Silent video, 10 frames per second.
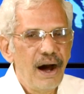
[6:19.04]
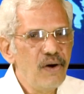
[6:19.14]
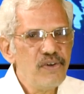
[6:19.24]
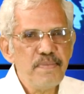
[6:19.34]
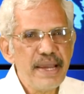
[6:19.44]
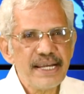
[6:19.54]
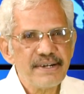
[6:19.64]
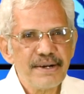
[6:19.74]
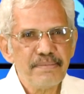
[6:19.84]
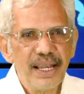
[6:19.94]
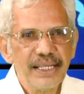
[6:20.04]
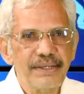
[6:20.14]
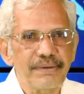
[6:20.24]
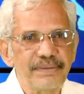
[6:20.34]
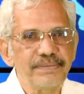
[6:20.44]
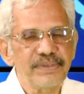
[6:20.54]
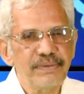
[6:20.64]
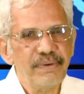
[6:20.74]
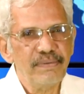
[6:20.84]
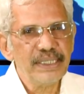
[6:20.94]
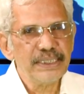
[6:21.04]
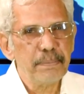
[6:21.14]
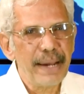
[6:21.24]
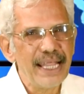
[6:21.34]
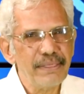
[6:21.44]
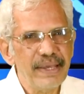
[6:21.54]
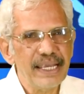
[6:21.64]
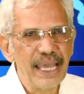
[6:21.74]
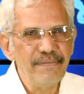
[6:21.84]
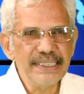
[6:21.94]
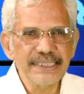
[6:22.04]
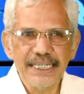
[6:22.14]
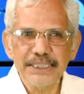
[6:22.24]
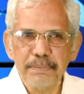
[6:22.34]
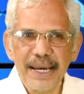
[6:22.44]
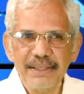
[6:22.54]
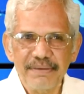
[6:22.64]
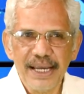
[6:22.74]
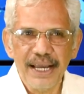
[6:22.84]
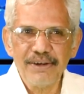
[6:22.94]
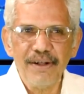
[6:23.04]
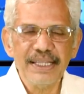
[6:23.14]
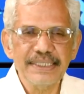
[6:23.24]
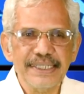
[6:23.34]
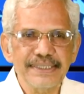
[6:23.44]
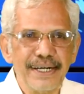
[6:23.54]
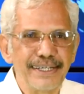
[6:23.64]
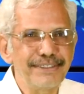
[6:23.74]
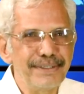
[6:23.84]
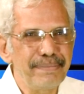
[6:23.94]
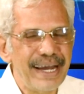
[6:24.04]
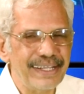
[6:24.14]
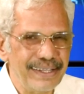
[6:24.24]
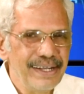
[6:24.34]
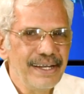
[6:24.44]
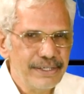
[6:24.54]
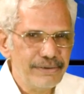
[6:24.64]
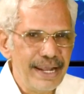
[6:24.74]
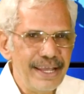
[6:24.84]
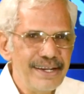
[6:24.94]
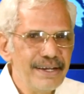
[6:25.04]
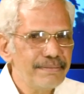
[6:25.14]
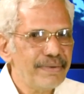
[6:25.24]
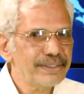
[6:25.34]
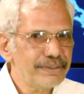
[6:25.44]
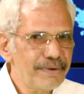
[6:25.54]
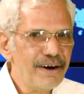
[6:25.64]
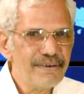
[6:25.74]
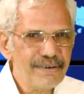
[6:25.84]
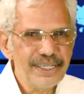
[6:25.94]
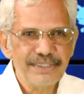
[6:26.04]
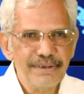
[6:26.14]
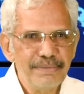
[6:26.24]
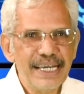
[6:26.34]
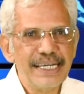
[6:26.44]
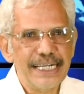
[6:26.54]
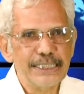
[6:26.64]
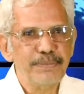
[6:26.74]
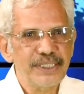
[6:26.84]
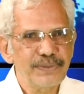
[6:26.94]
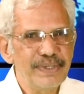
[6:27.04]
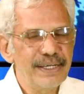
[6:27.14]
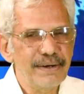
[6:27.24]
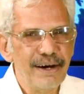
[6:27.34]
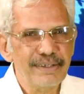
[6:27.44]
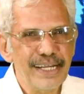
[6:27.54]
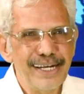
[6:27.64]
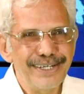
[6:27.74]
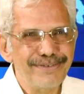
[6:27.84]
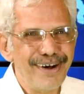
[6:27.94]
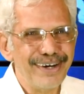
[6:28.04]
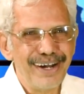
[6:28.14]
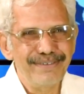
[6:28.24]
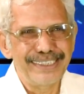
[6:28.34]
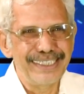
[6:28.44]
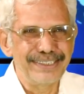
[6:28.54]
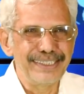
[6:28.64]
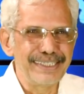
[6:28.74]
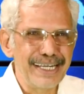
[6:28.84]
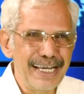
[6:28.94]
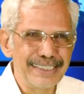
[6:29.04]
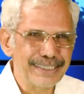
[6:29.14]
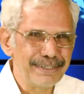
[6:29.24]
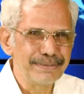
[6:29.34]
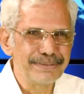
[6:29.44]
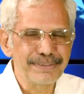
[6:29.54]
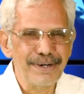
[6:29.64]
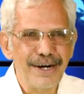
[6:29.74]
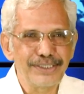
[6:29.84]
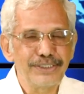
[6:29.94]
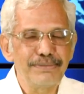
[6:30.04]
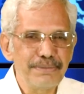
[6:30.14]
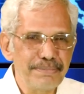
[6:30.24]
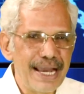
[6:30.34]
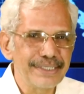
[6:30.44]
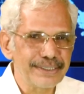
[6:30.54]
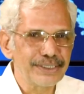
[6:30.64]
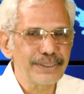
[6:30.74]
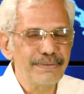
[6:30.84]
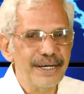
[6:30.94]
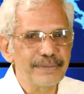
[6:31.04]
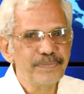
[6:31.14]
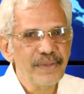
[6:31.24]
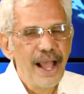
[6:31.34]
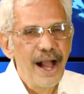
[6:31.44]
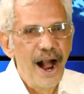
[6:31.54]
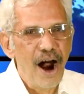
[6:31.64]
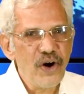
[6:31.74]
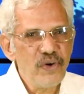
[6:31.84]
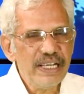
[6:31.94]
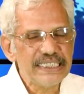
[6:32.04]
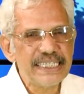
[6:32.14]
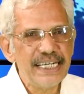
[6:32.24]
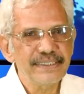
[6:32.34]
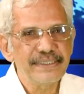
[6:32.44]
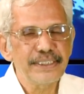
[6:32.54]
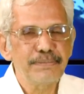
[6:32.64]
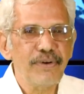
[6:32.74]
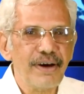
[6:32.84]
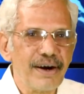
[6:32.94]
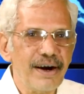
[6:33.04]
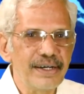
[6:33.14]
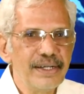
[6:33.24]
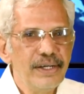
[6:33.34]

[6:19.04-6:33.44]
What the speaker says: How do you make a drug molecule? What's the pathway? Can we sketch a pathway? I call this as a country path today, but tomorrow it will be like an expressway, Delhi to Agra with 16 lanes and cars zooming past and so on. How do we sketch this boulevard?